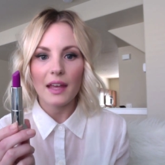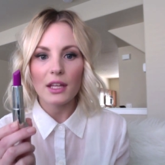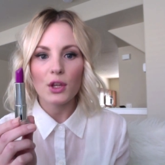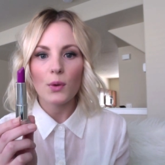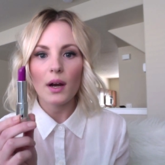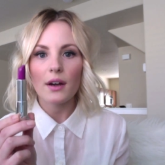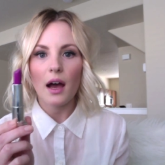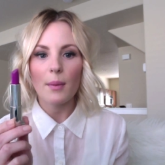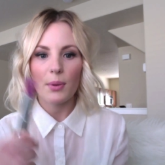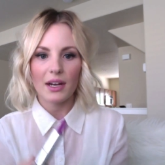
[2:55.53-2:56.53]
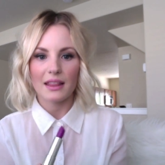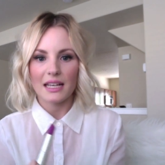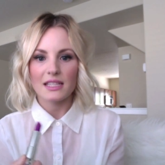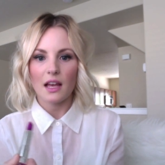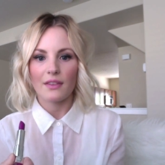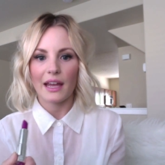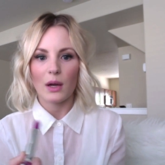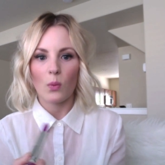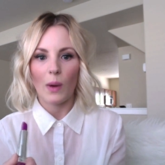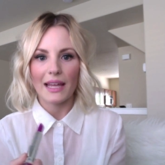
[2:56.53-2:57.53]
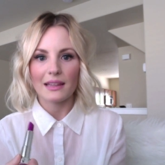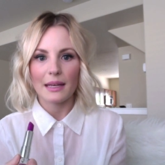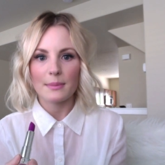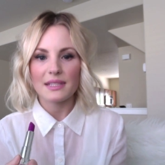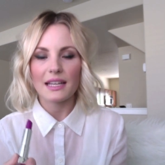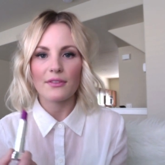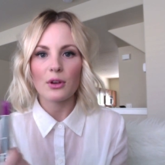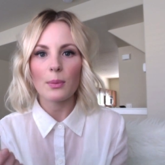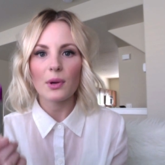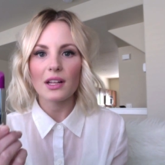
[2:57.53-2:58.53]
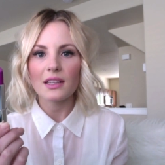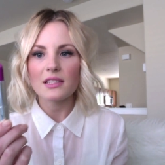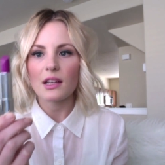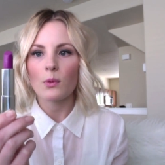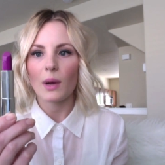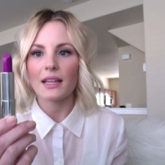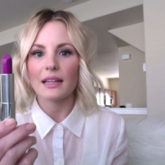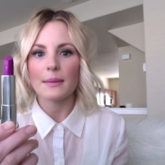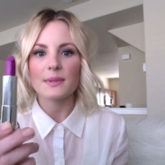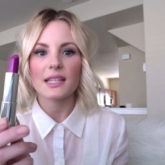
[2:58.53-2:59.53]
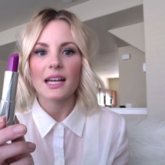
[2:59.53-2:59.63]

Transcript: that you are not putting this on like white lips. If you're putting this on white lips,